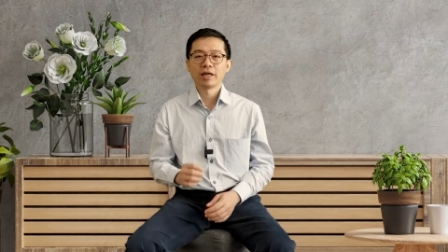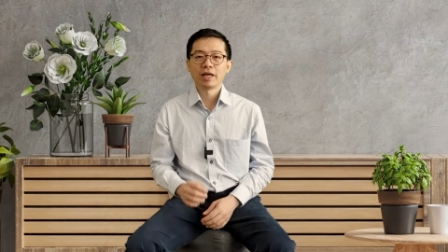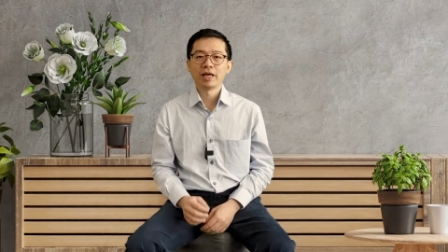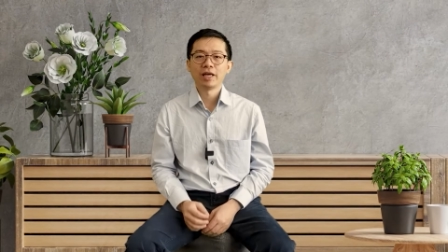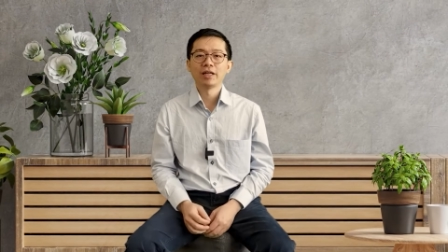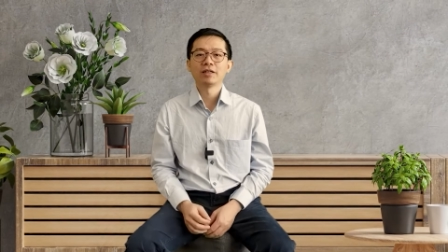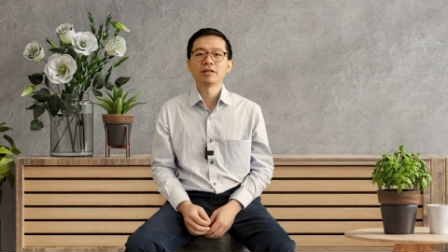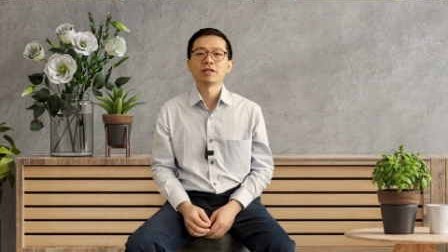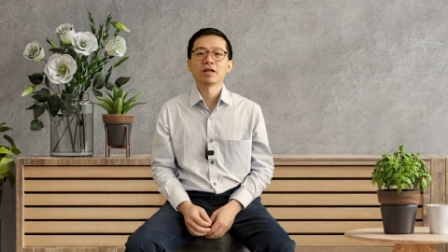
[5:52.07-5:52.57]

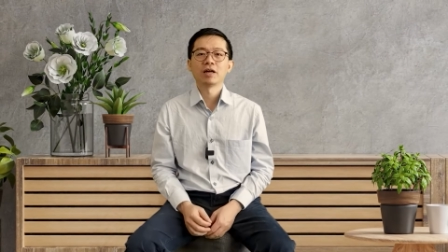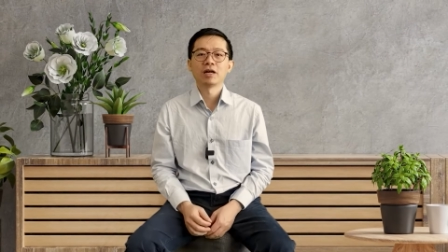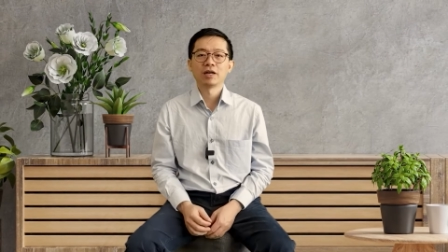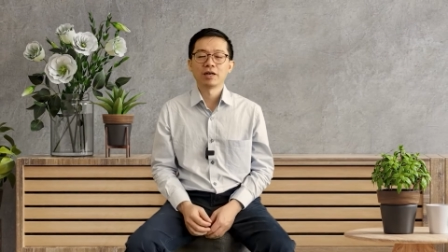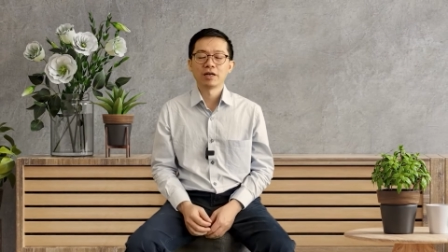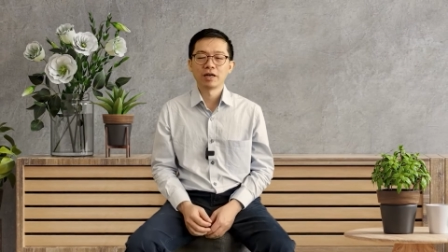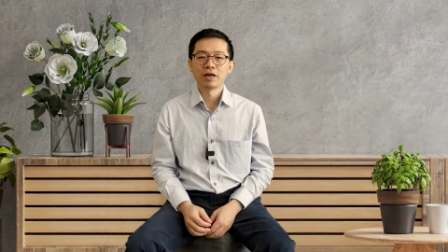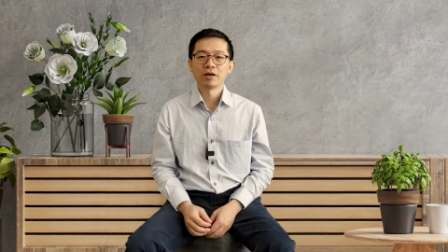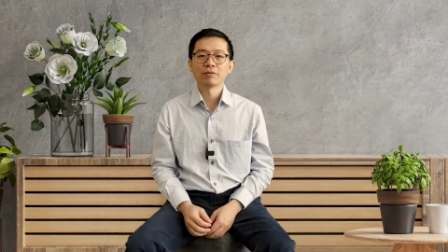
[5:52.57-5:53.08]
in
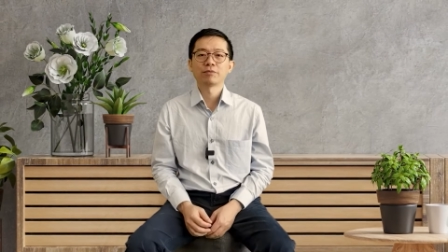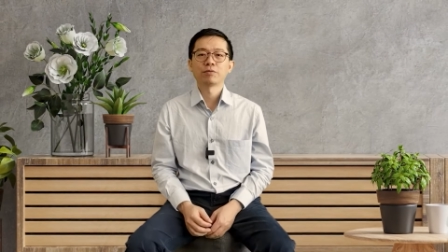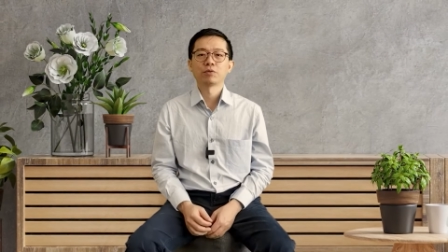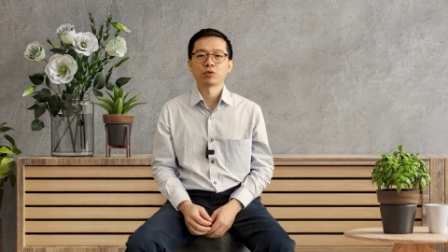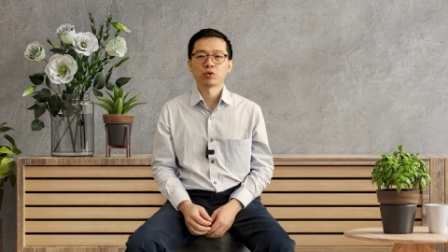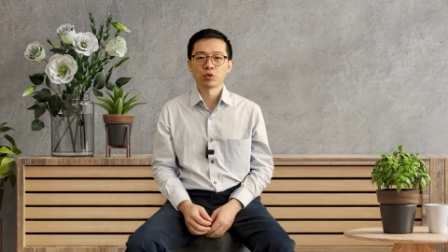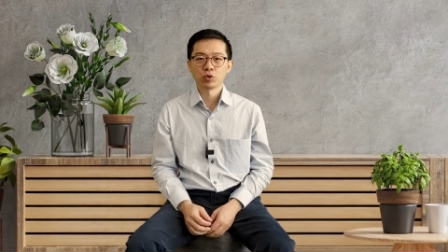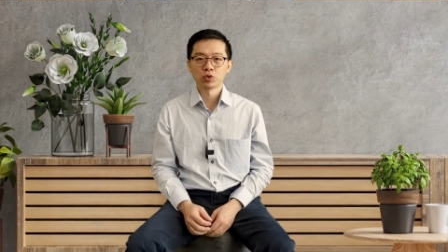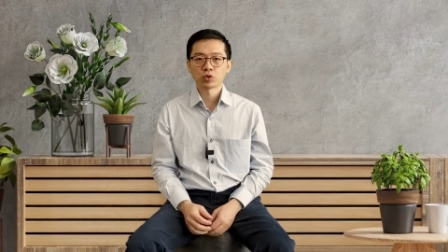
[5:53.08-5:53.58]
nerve
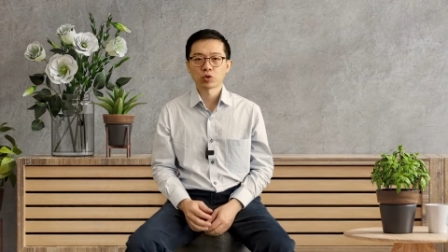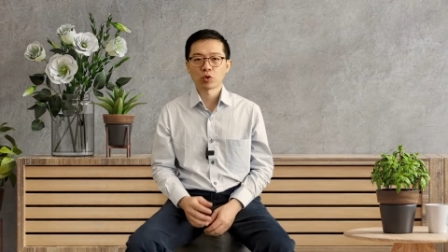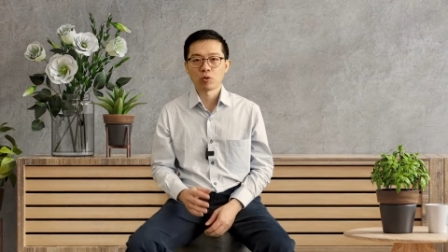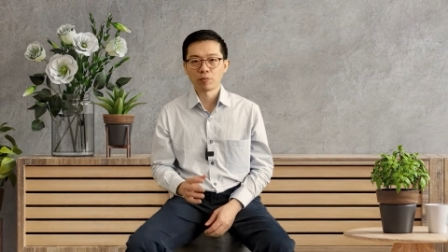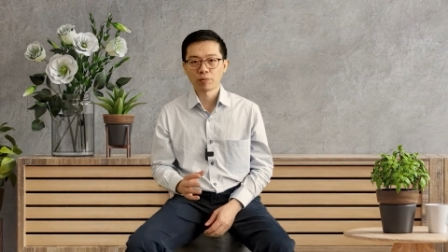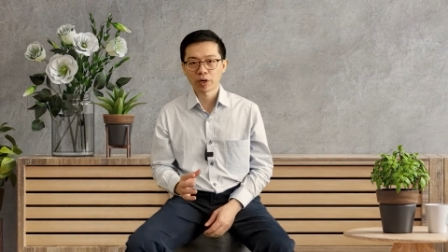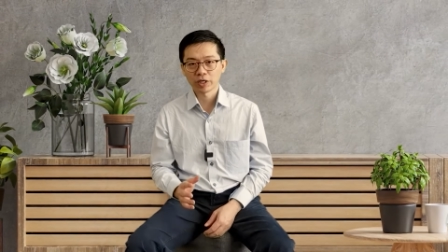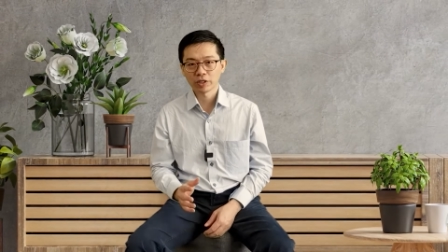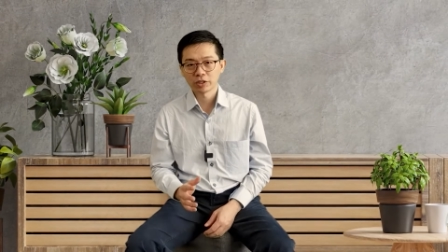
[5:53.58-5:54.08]
root
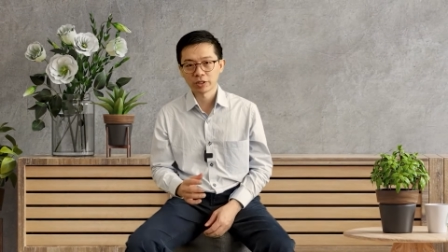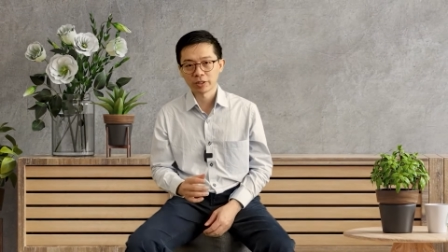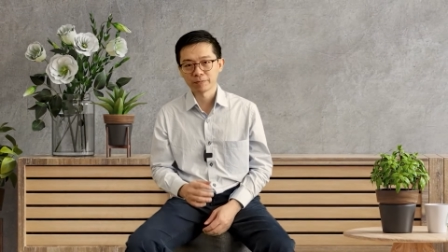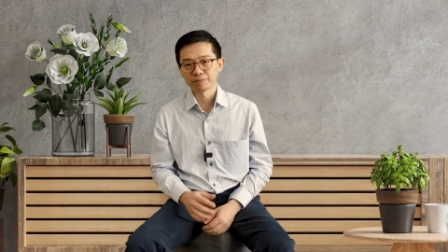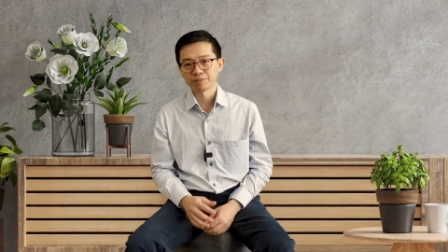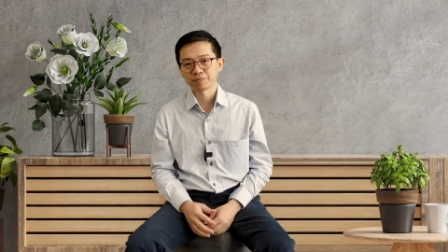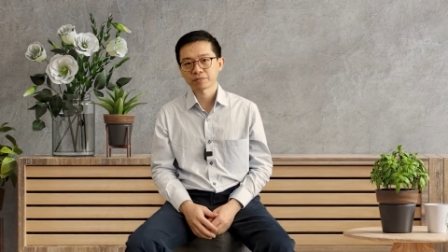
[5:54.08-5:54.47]
compression.